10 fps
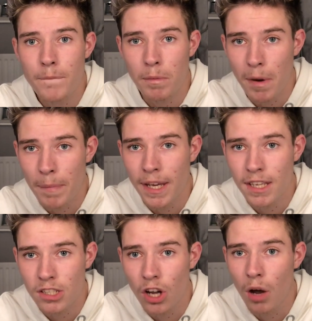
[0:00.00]
but my
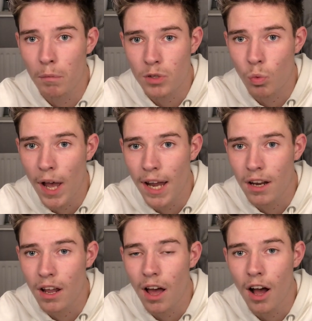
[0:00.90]
biggest time was
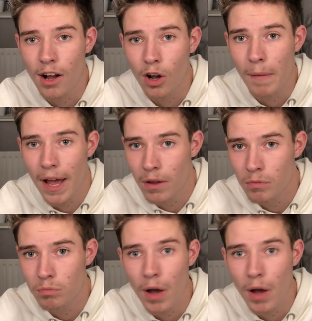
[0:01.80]
when I come out.